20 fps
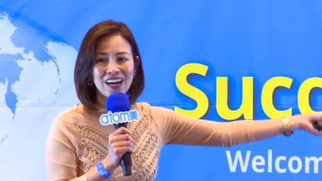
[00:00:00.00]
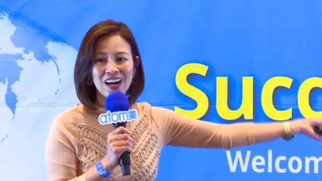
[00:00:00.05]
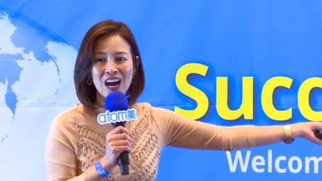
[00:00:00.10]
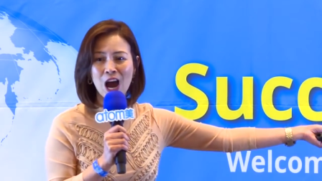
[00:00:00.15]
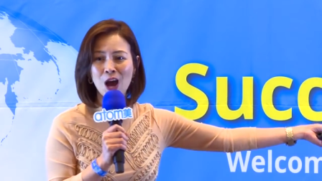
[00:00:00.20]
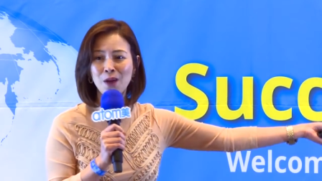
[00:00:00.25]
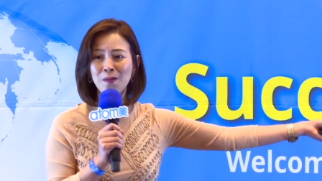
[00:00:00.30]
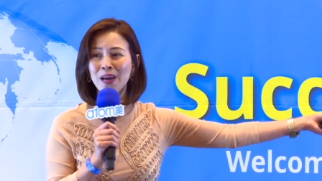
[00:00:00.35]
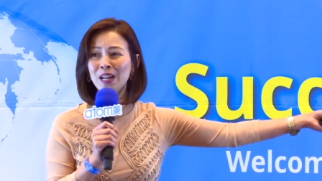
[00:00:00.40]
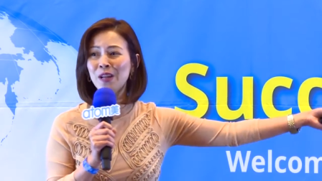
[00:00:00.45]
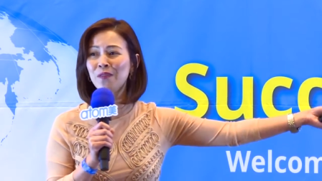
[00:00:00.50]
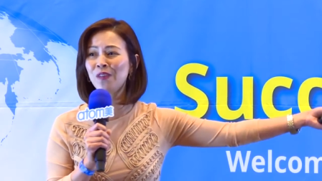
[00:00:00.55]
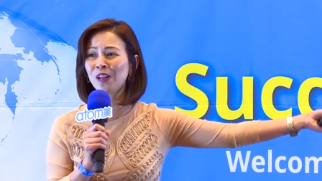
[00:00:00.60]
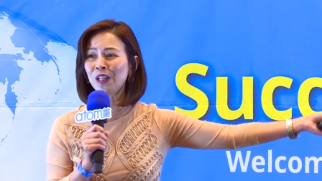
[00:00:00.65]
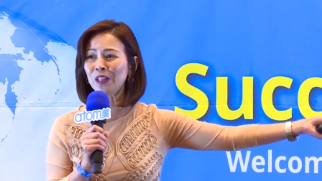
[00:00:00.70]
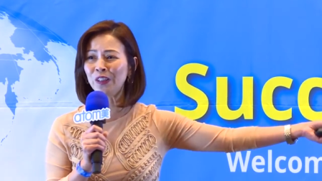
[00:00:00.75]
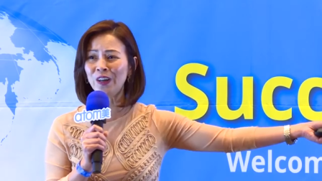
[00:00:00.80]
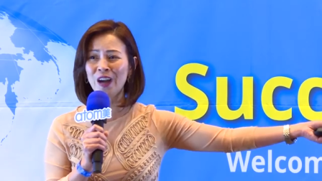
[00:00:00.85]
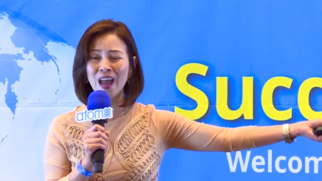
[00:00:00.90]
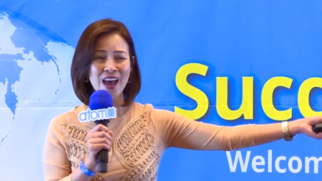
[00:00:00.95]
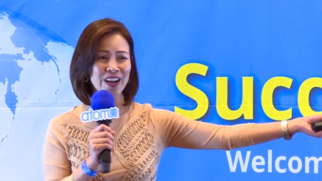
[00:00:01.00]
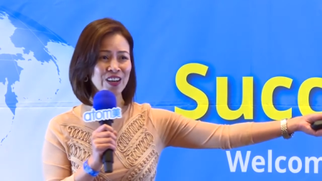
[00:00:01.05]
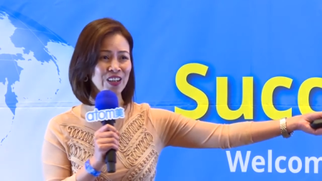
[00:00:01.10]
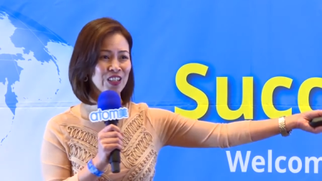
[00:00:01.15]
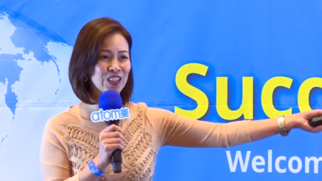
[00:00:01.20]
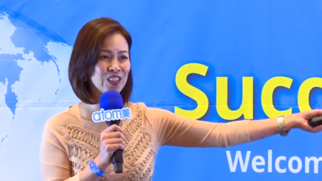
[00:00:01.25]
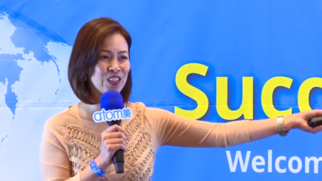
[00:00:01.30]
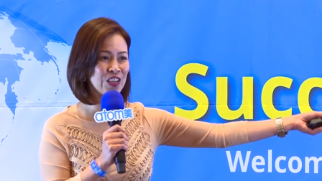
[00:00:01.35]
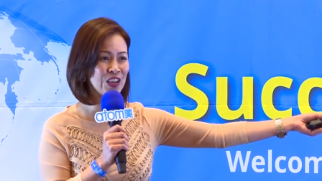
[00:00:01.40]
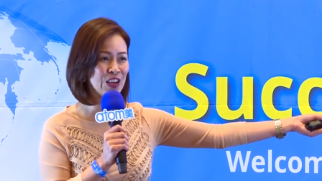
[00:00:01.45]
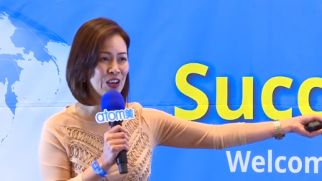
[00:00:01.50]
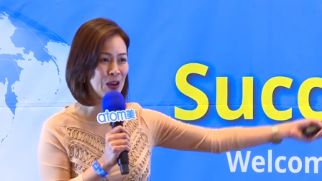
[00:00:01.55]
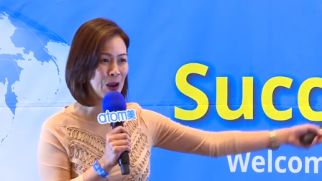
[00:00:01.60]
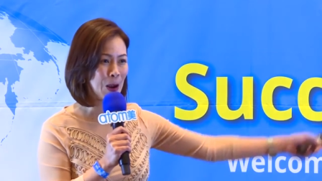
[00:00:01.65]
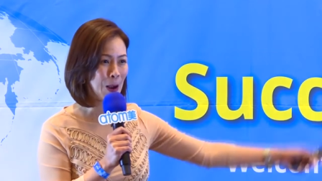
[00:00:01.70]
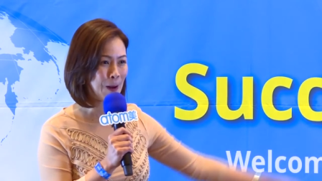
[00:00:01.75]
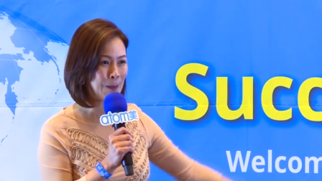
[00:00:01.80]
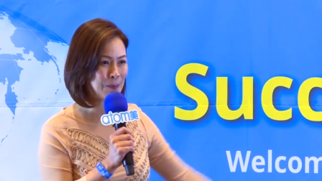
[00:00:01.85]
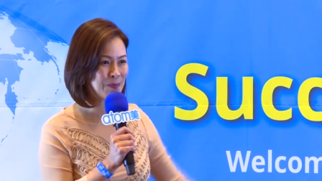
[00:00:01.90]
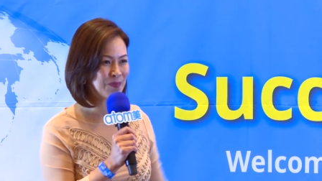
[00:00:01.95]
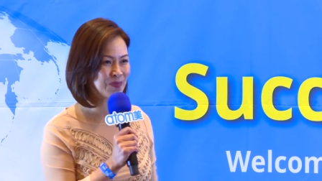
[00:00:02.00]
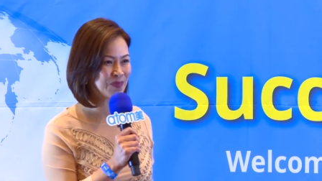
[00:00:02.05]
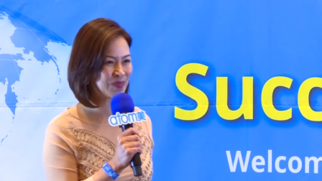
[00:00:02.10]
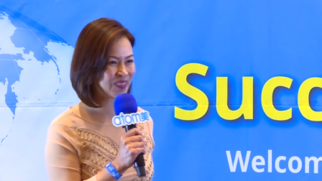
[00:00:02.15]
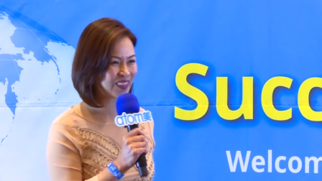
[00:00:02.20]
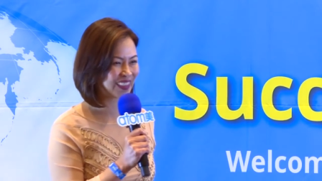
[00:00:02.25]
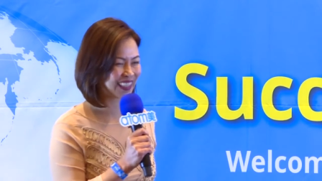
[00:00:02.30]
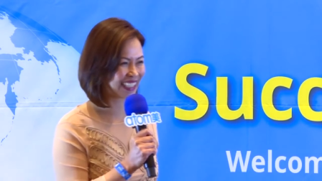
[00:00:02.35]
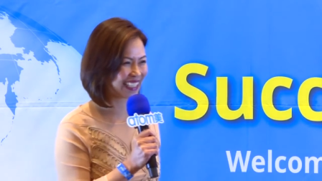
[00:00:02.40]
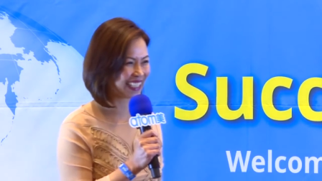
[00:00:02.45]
I want to feel your energy.